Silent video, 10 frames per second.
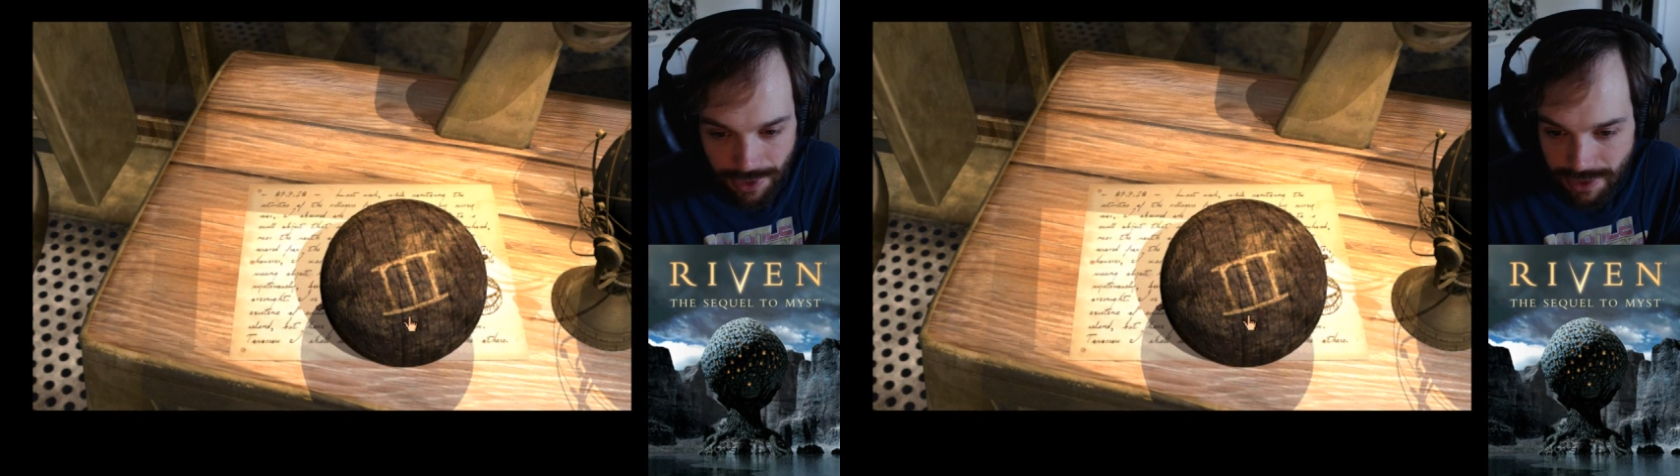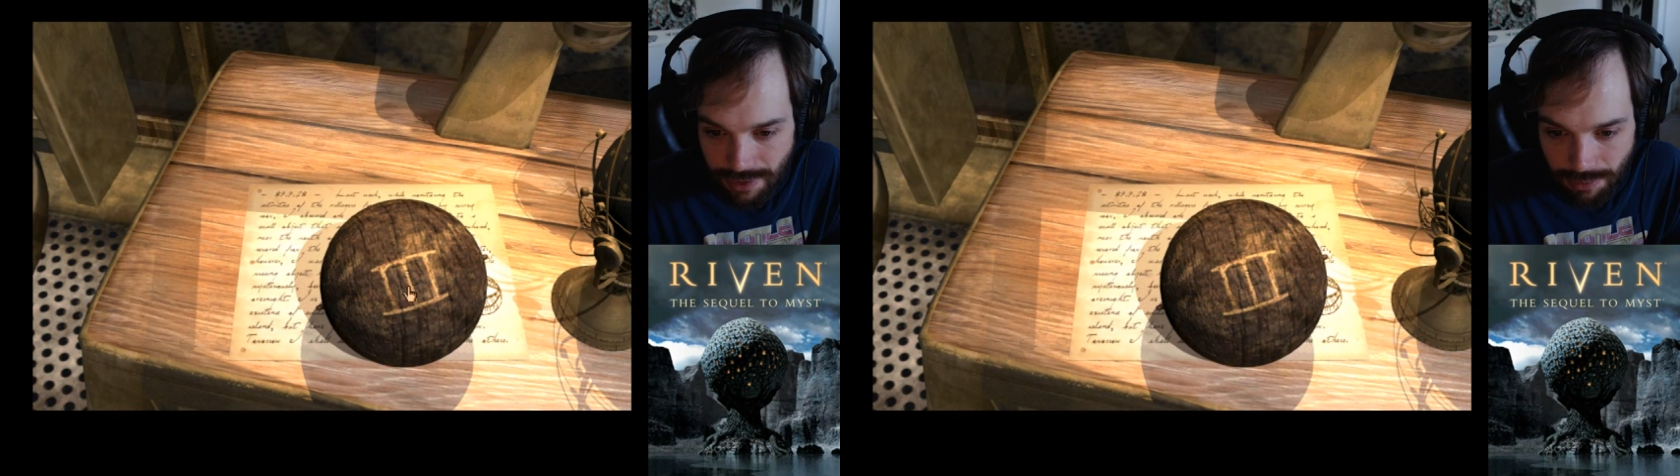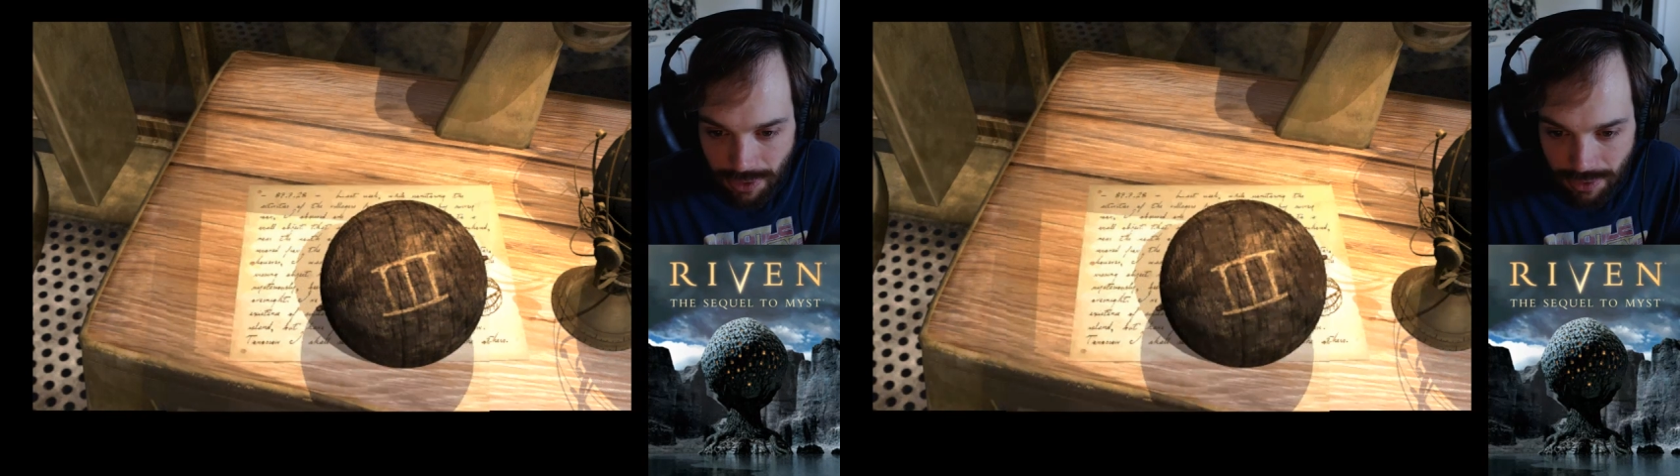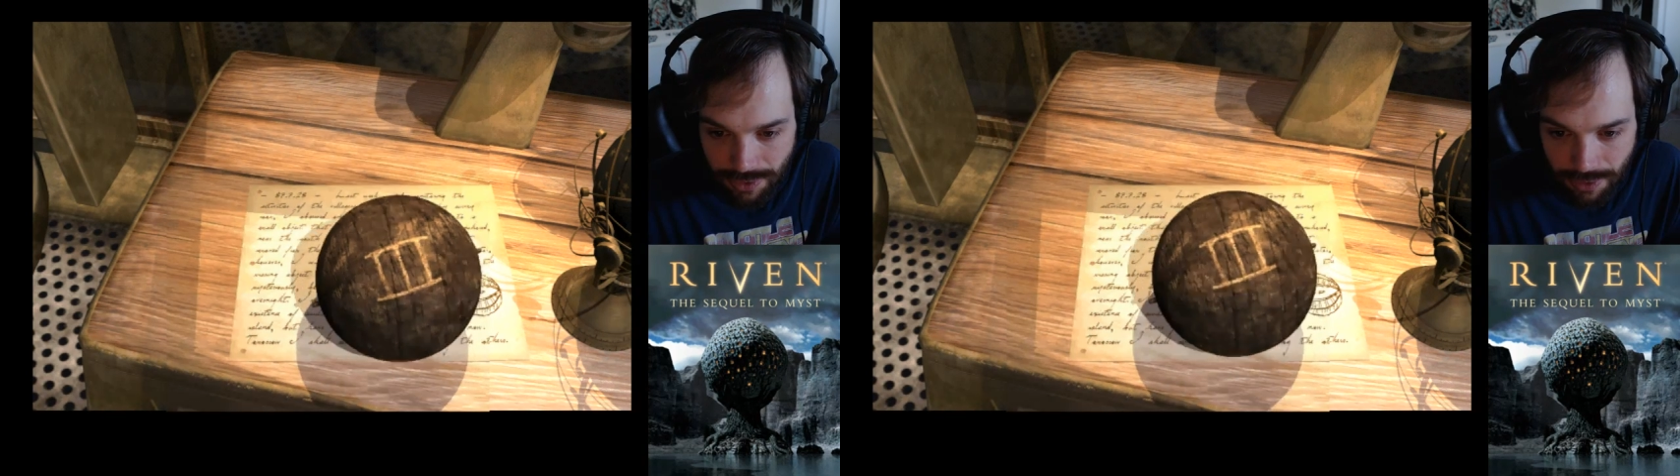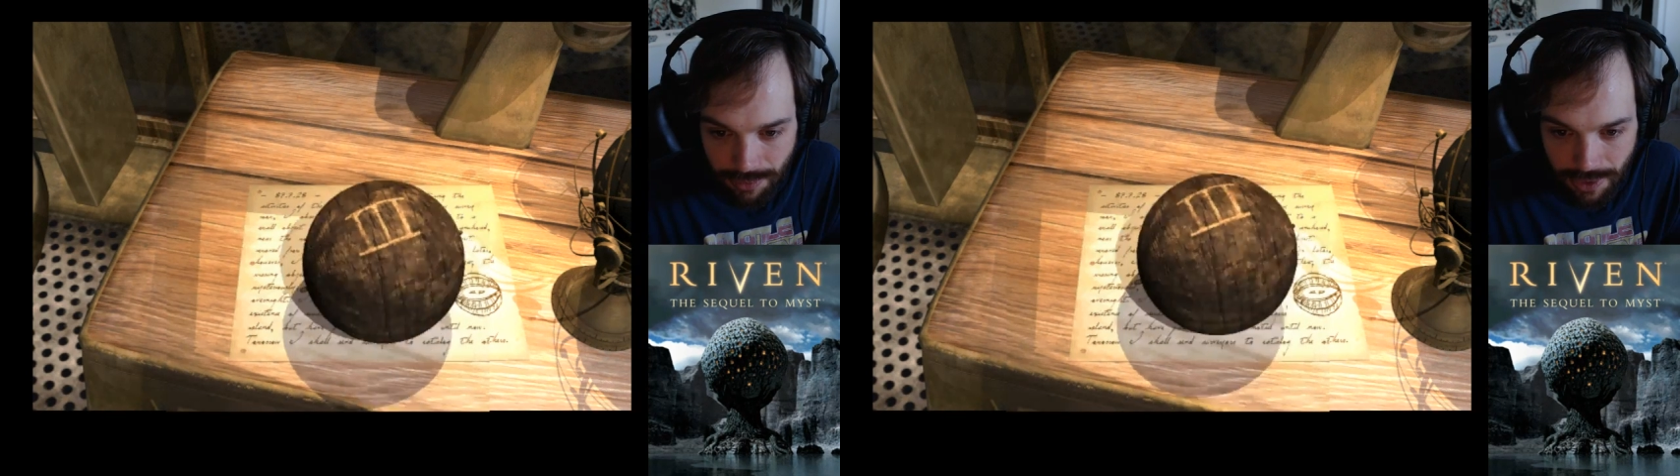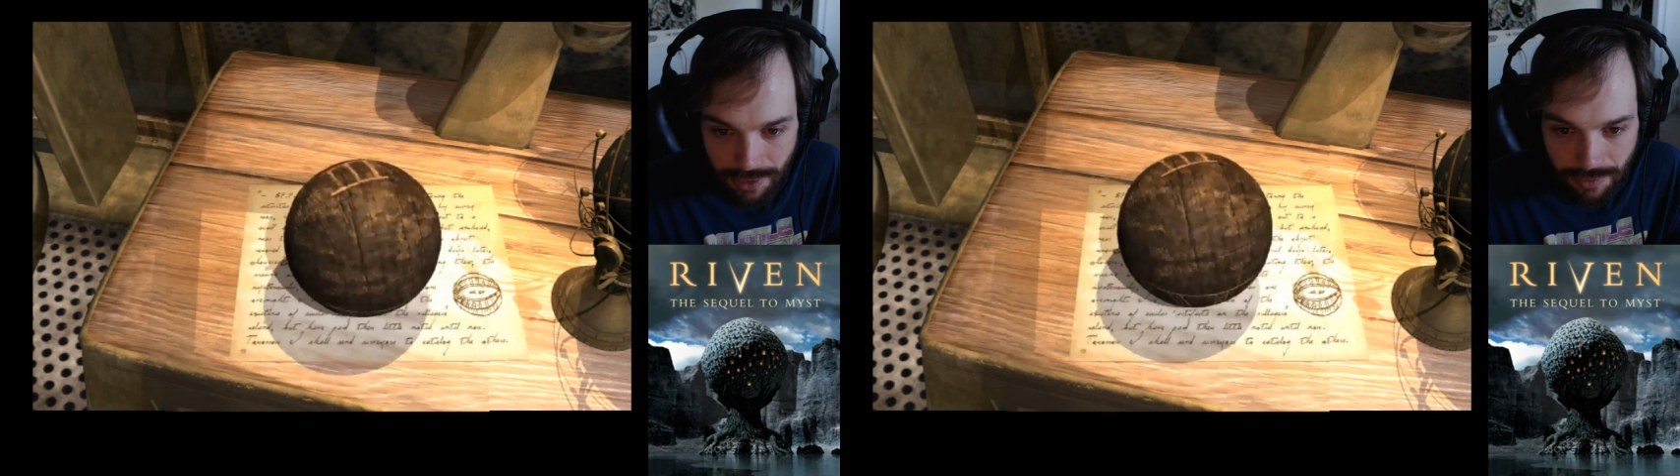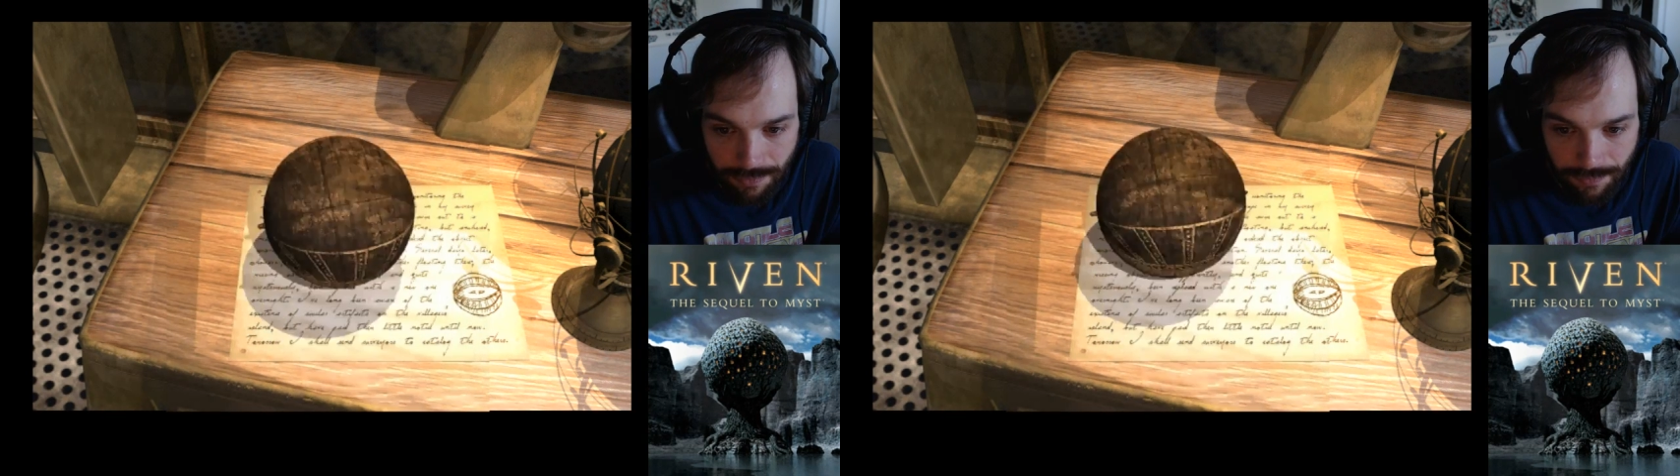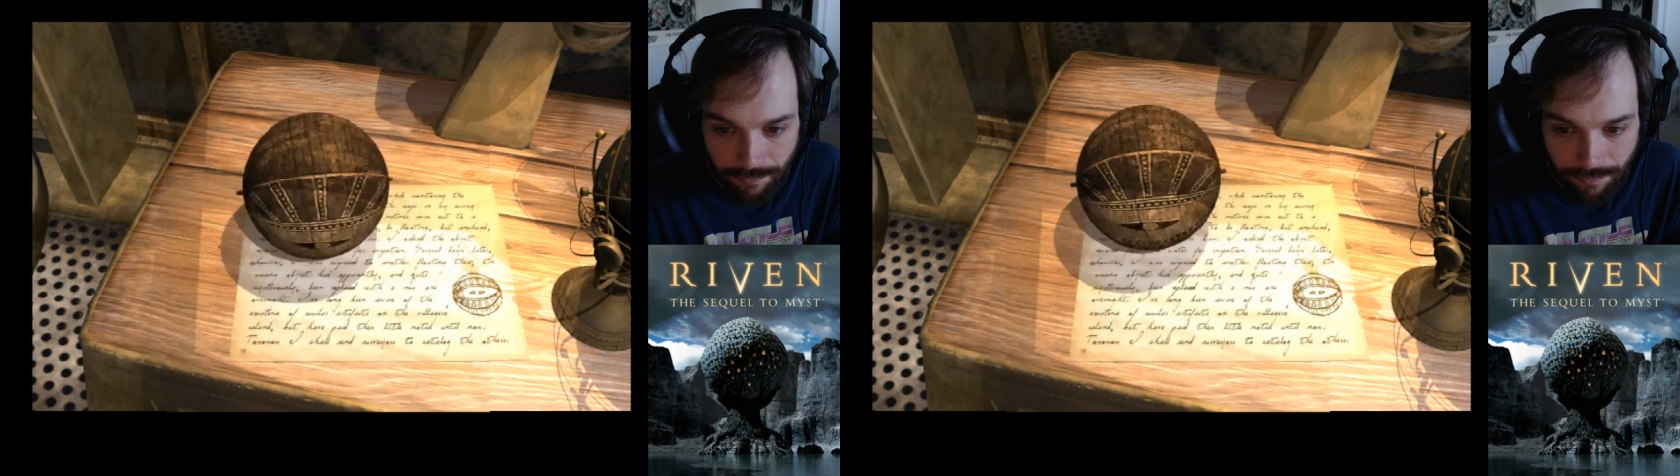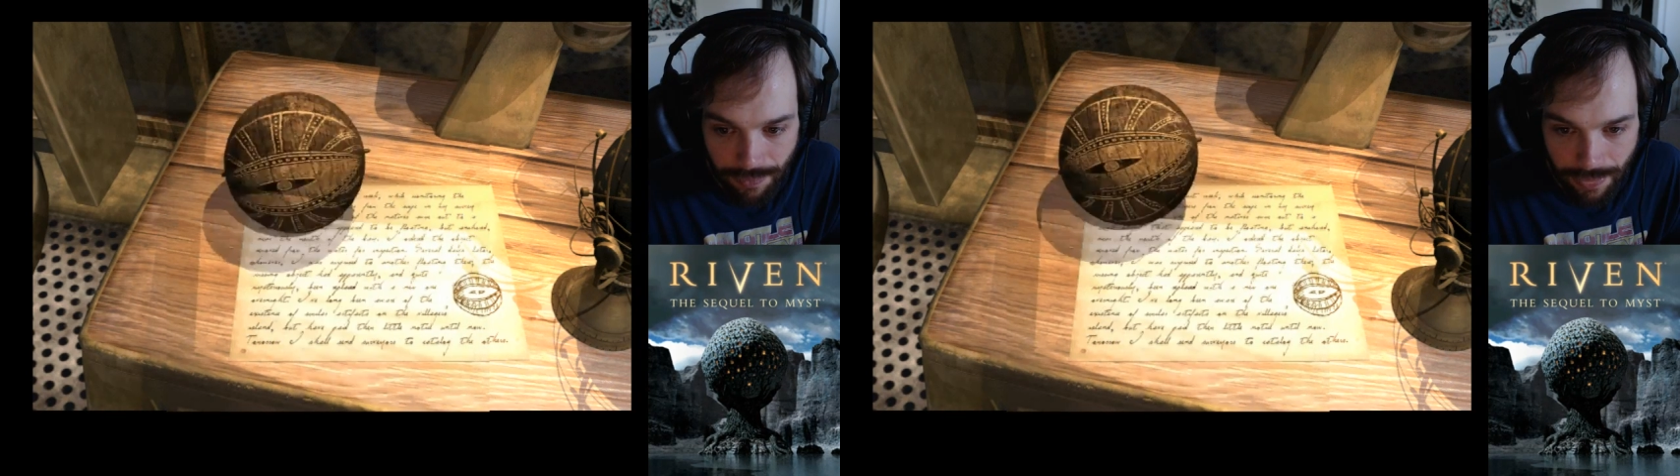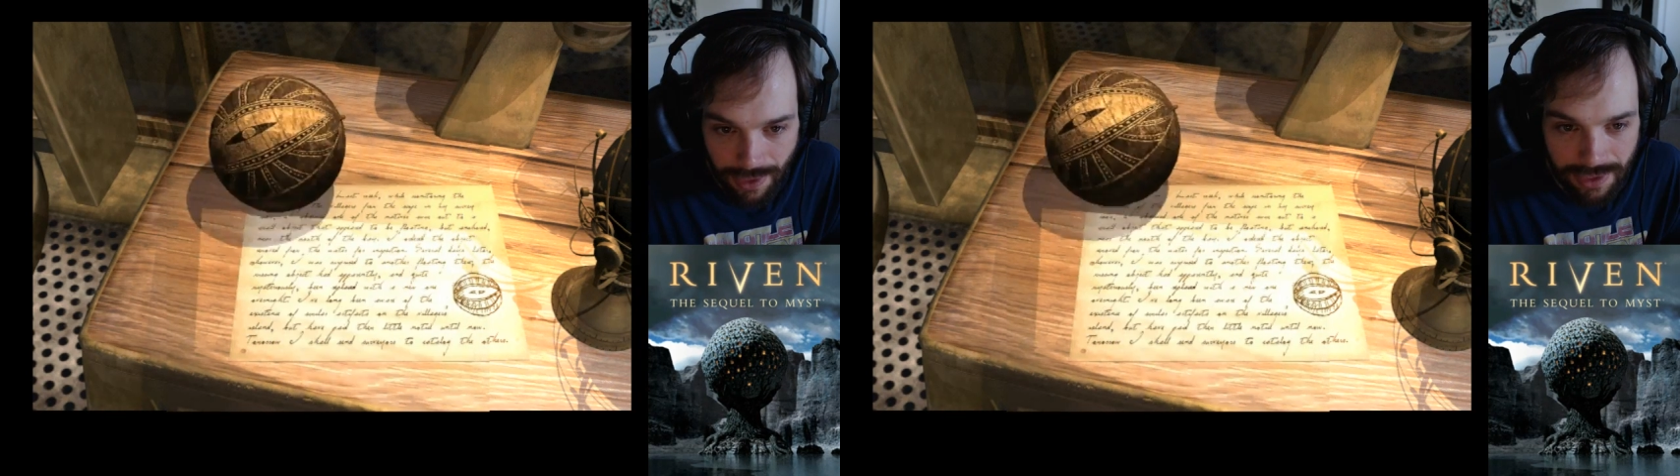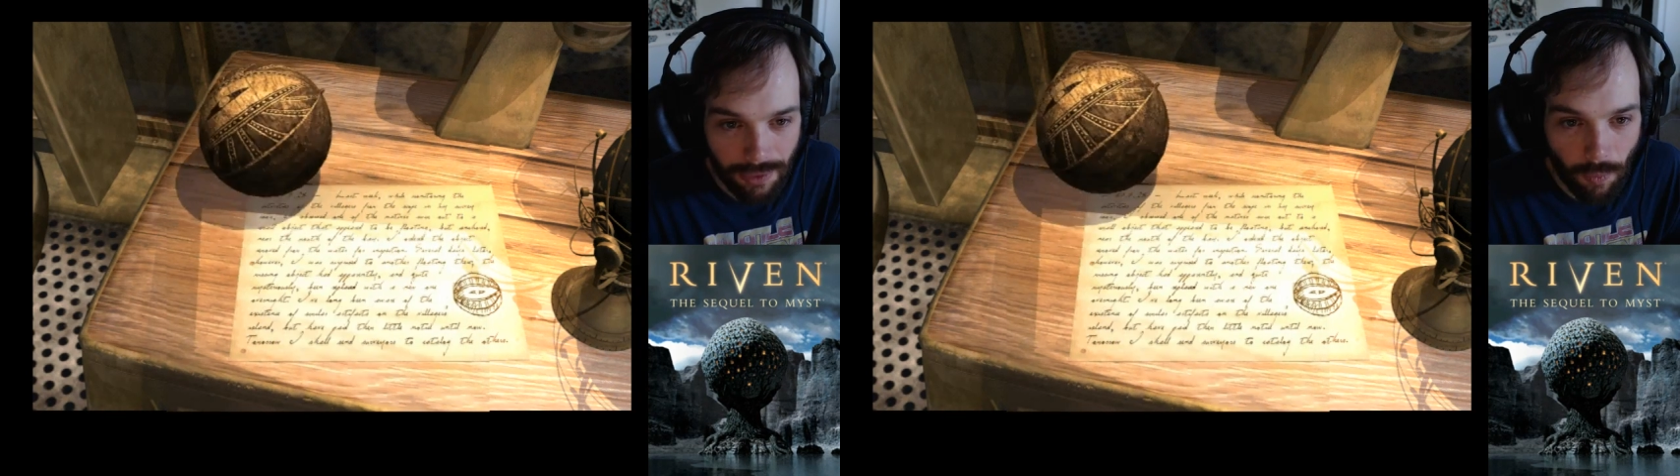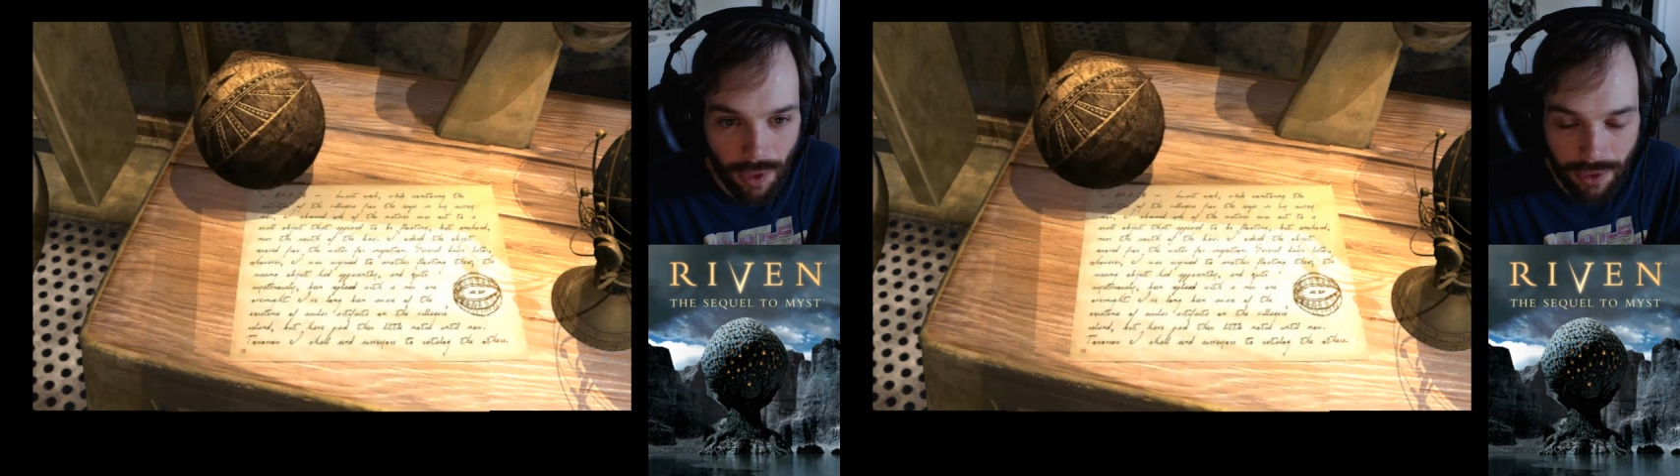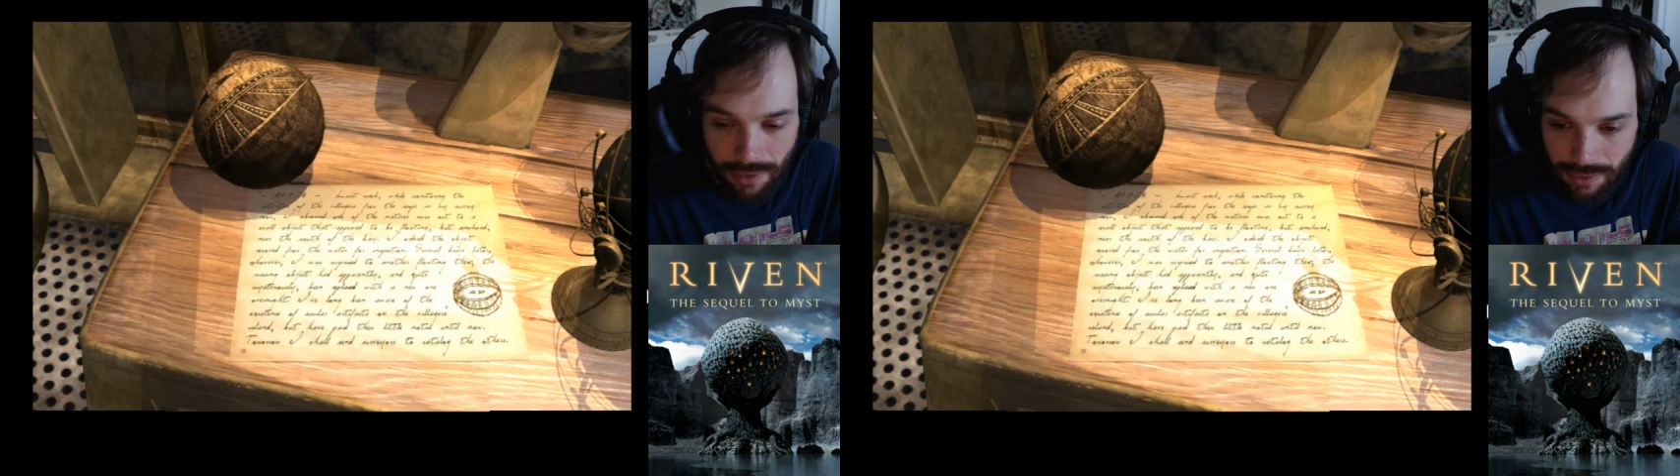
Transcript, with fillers: symbol or something. I think one.